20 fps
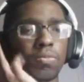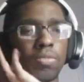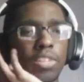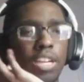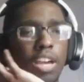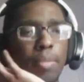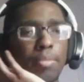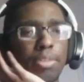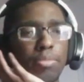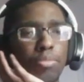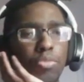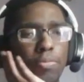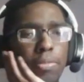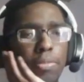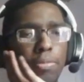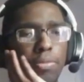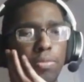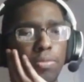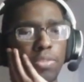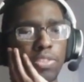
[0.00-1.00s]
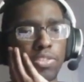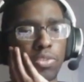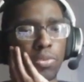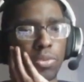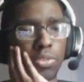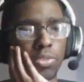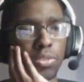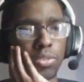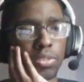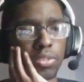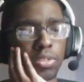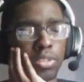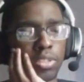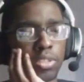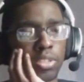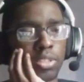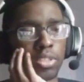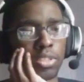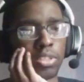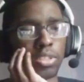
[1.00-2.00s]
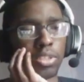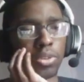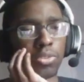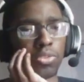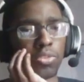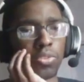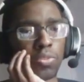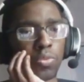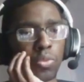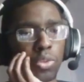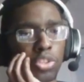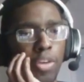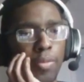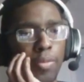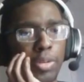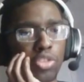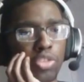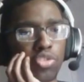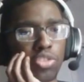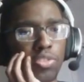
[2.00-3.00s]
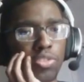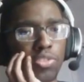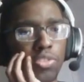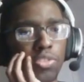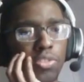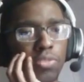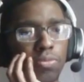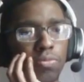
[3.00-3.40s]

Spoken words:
How many more people he's going to go to for accommodations?